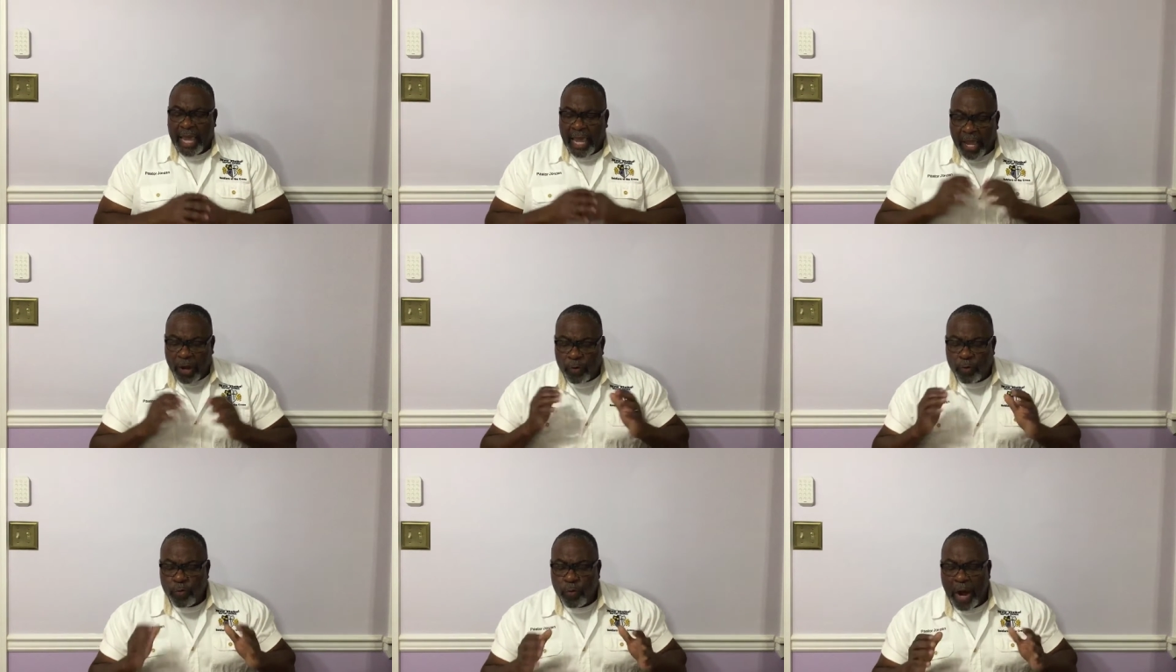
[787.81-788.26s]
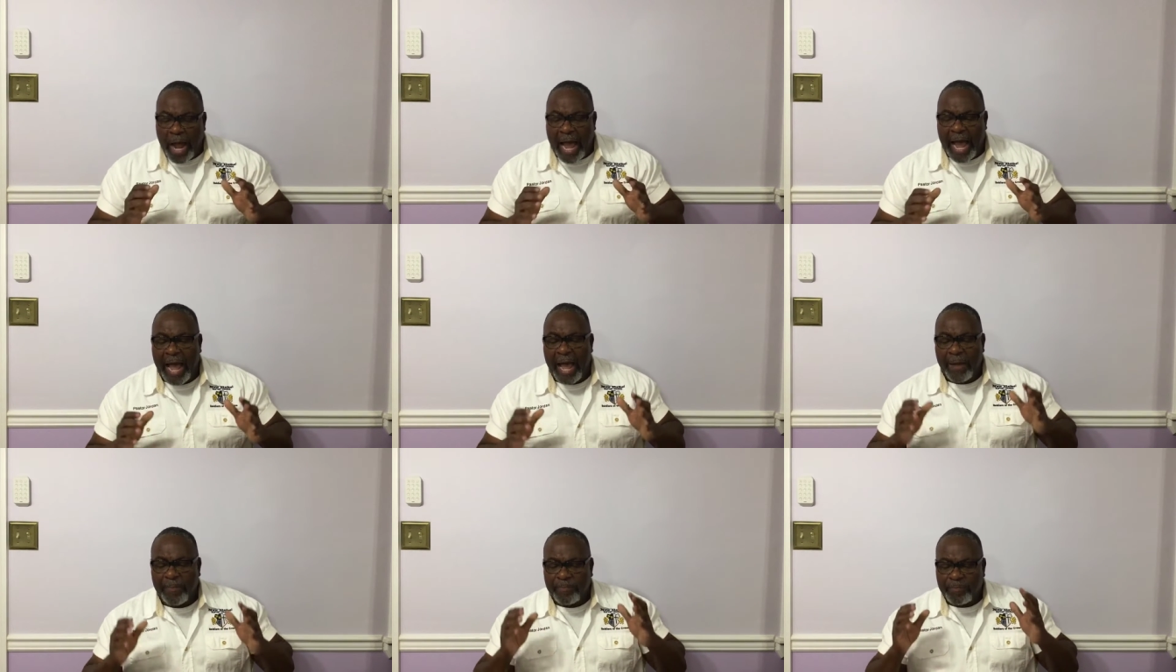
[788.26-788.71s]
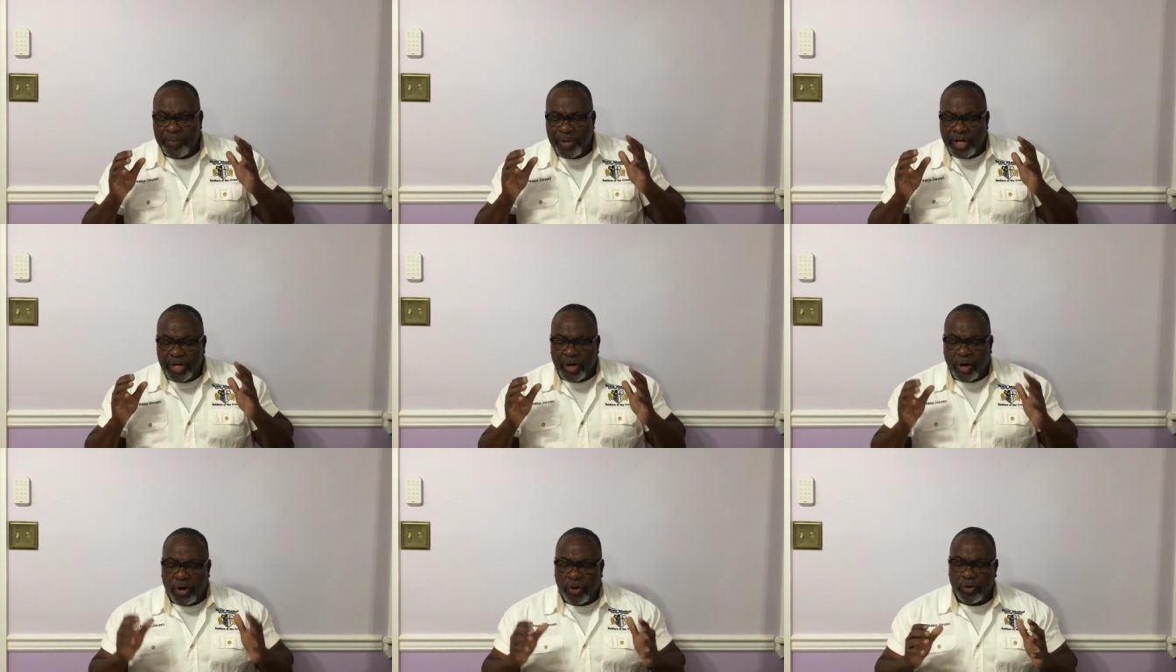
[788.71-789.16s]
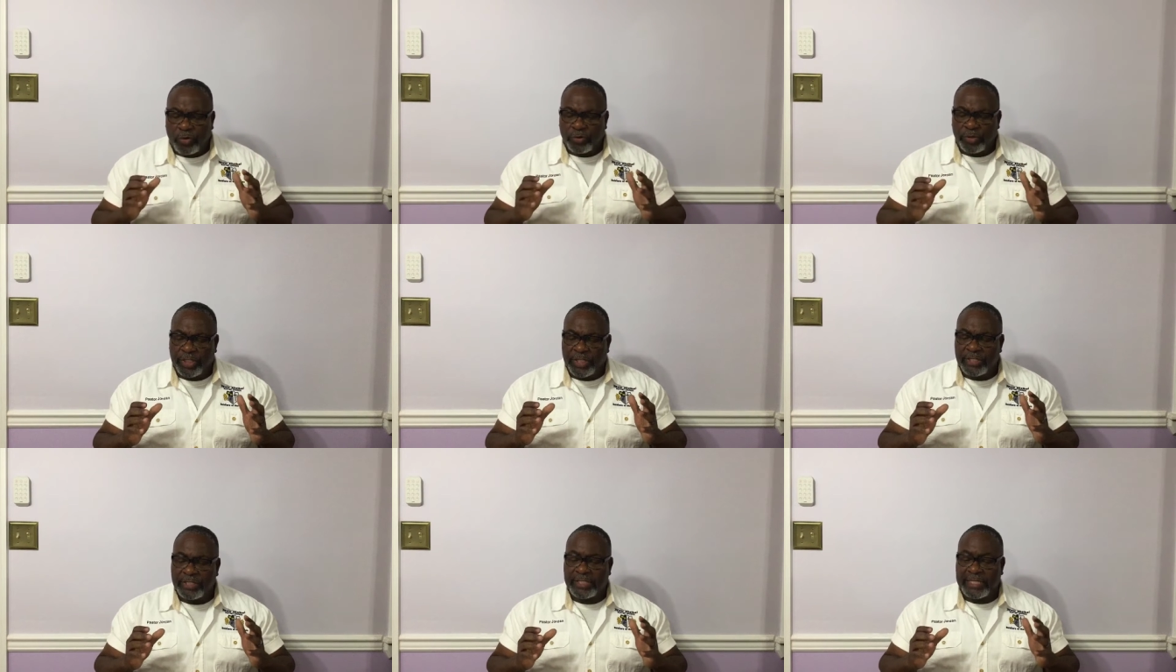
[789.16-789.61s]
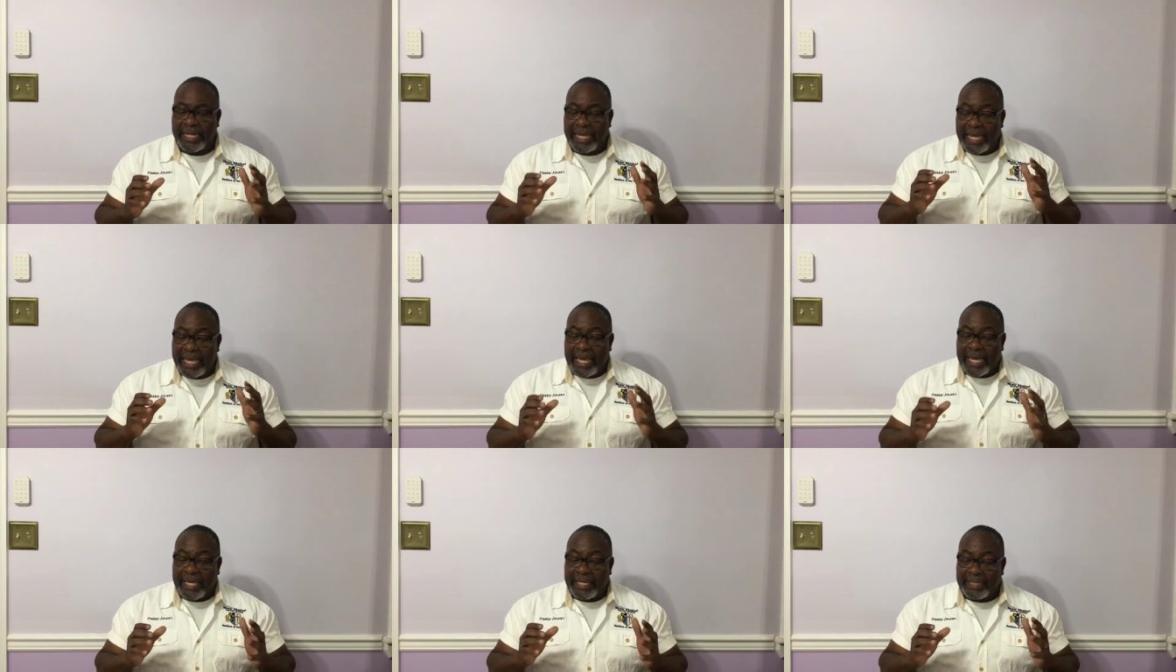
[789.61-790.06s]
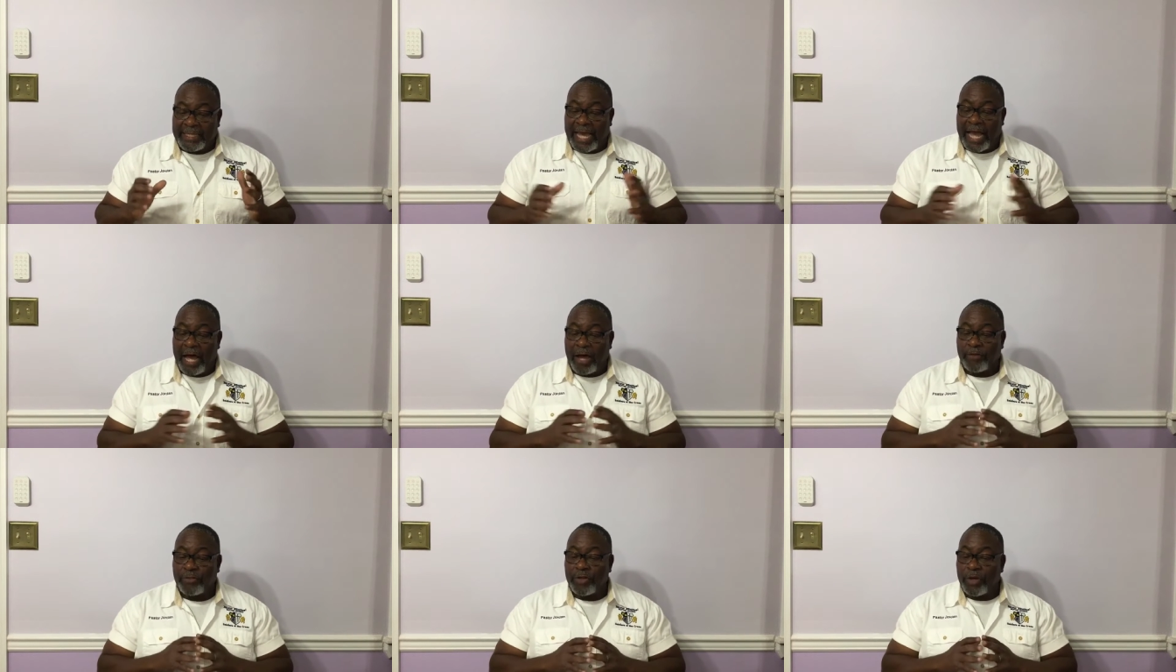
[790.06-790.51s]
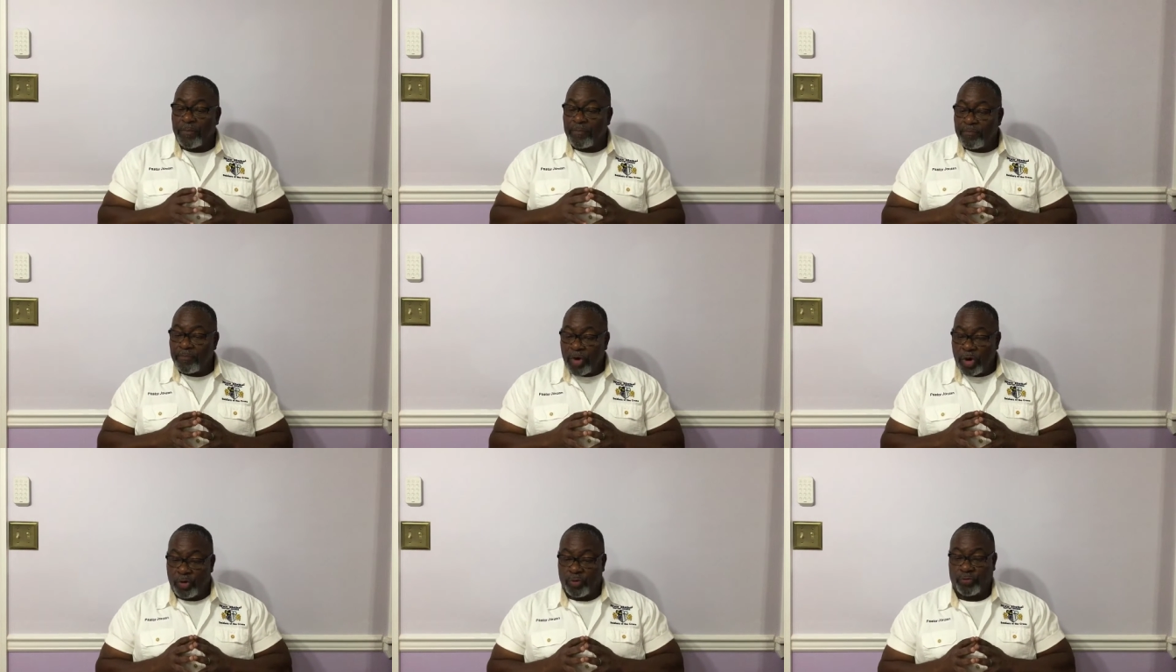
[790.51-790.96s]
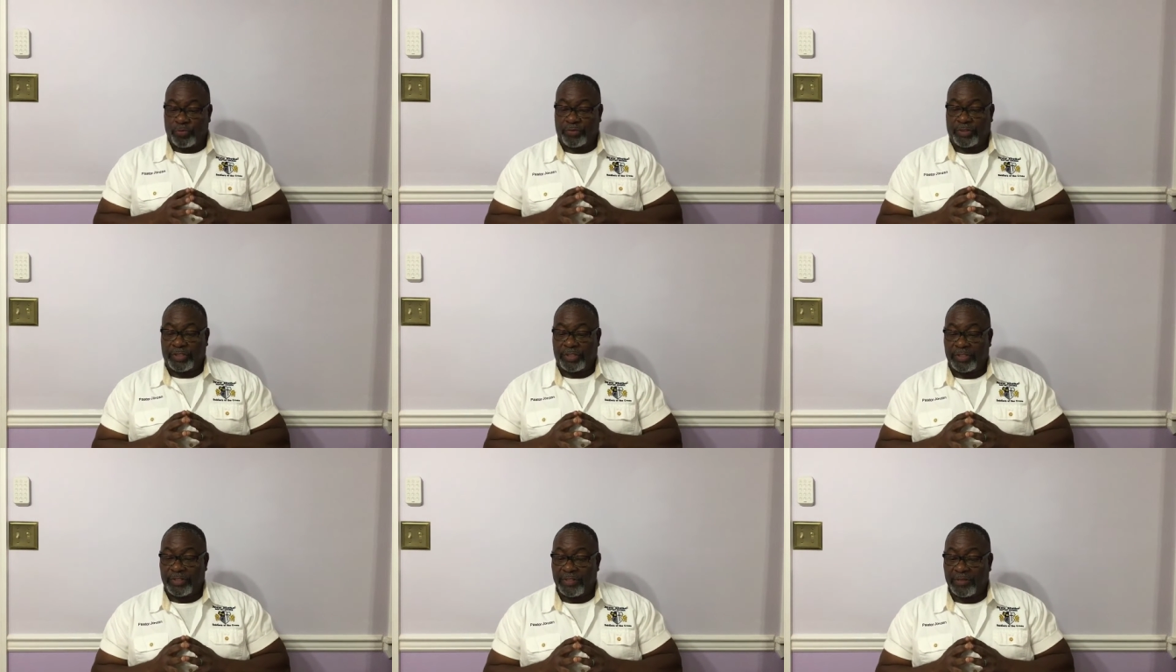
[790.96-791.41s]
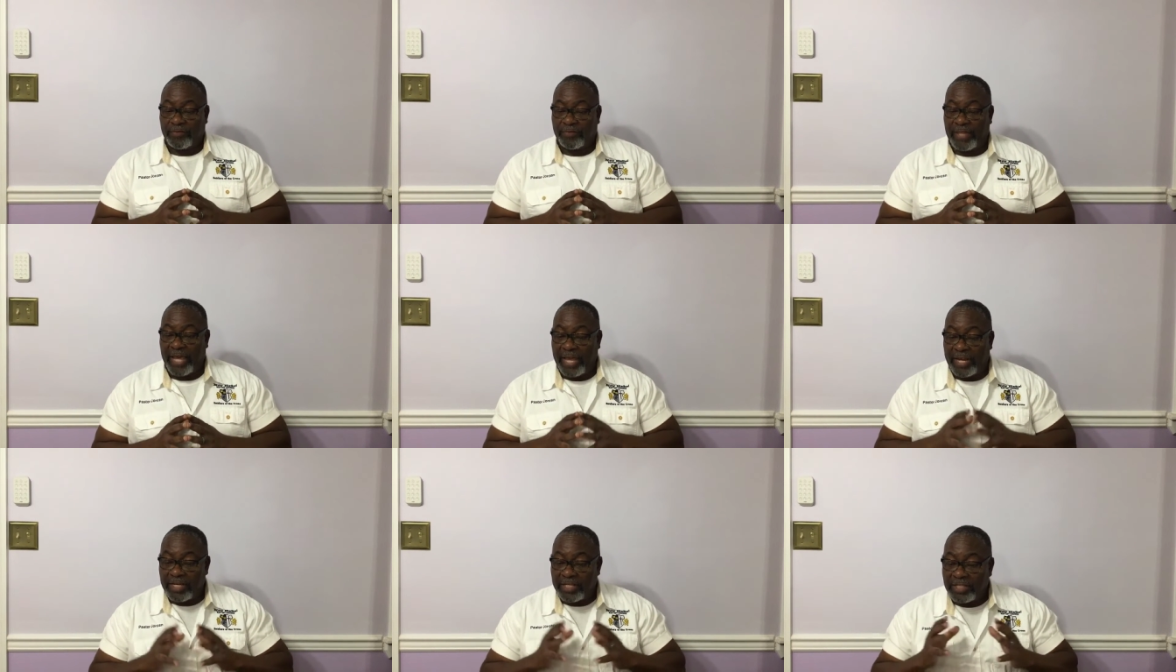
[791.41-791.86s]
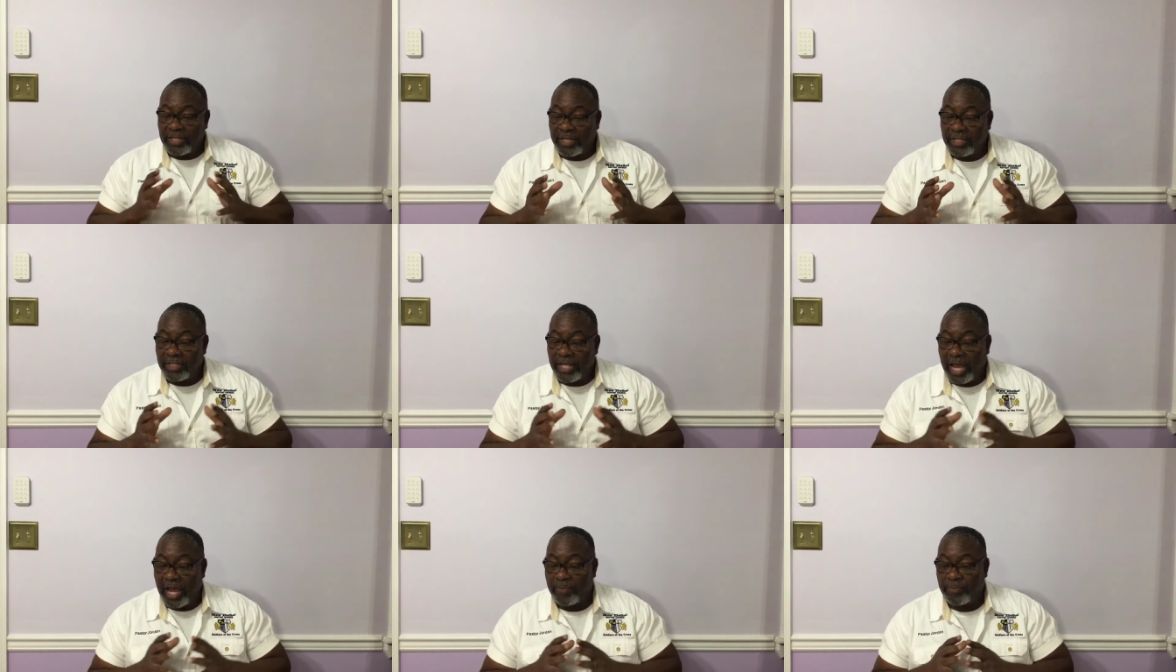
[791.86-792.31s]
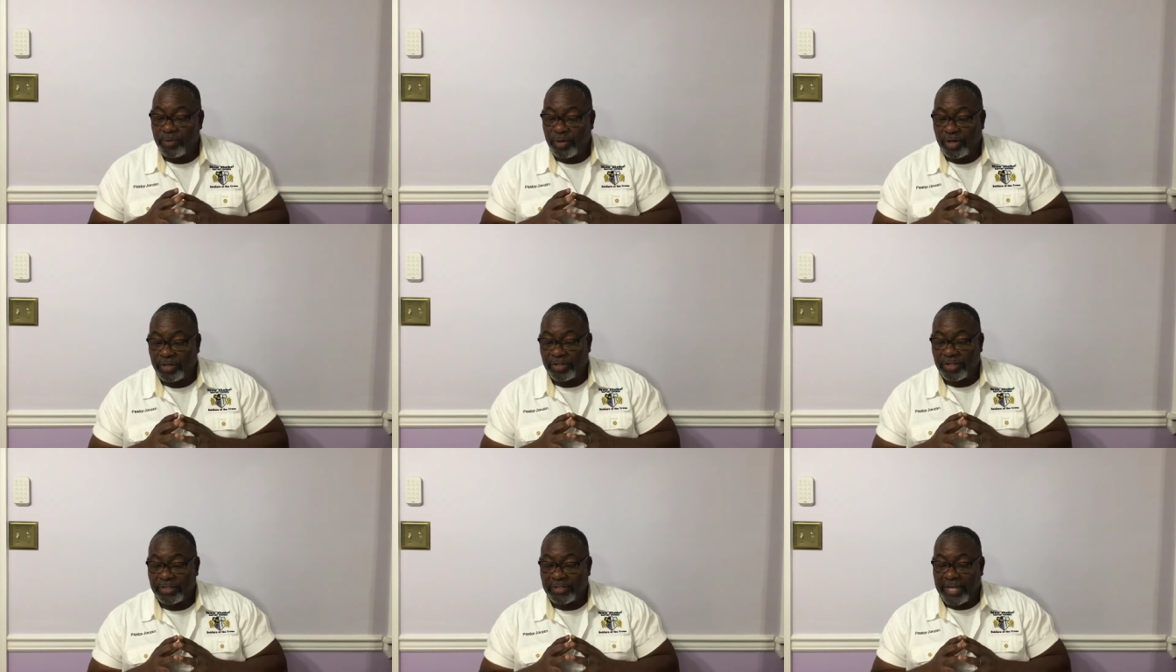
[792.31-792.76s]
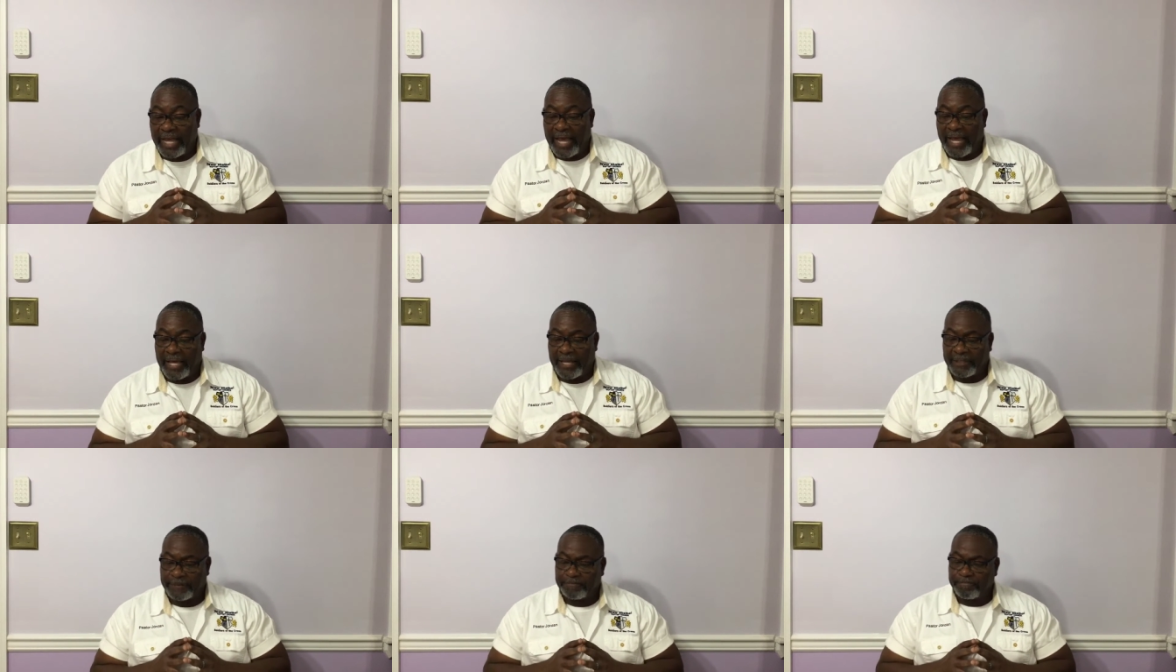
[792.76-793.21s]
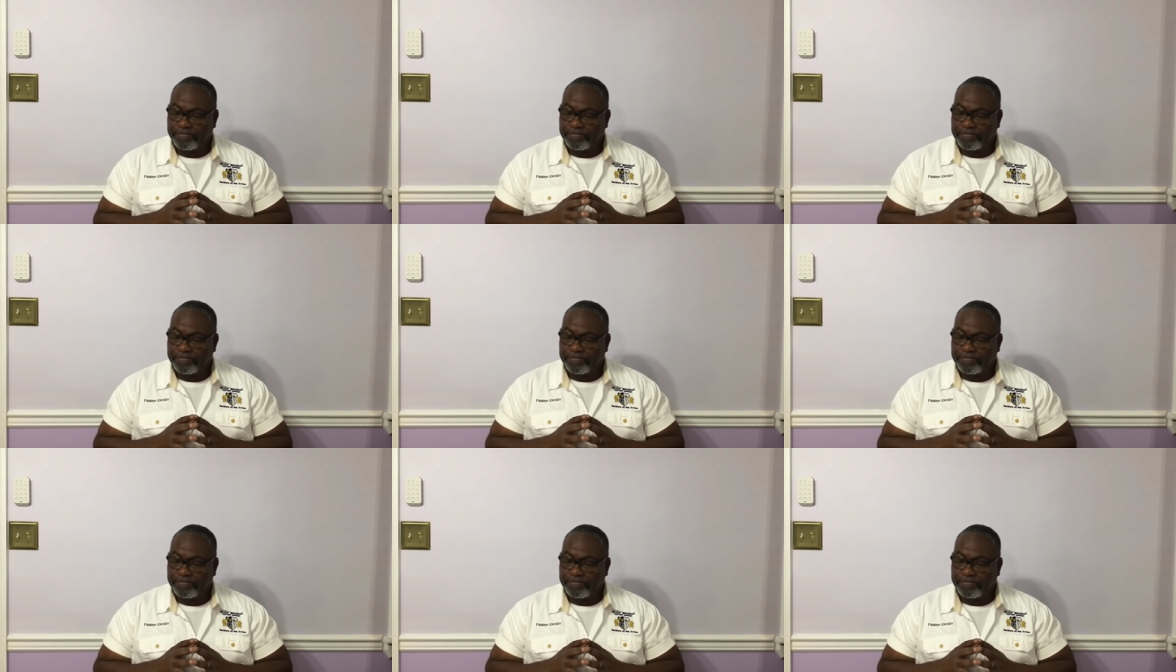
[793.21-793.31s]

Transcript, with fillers: And why beholdest thou the mote that is in thy brother's eye?